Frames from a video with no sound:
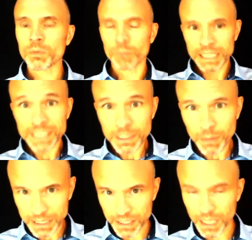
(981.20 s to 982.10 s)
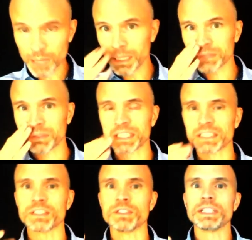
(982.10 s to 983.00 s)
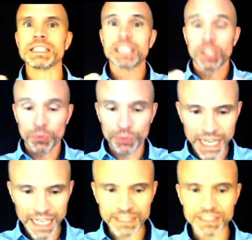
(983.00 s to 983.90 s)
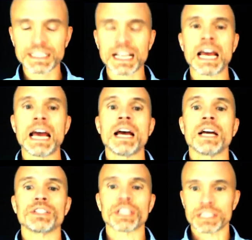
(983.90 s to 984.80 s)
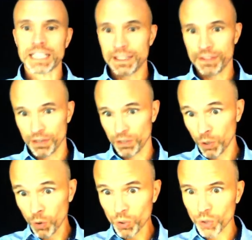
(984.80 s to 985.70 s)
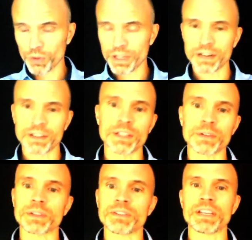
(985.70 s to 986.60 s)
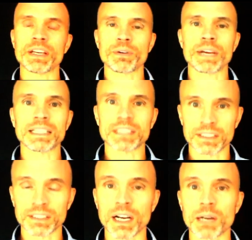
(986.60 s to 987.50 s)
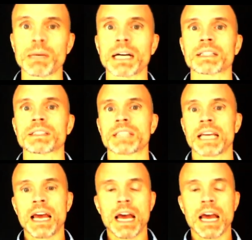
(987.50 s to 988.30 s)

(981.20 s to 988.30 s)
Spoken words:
We can see why Starbucks wanted to do this. It creates, just like their logo there that you can see, creates a Starbucks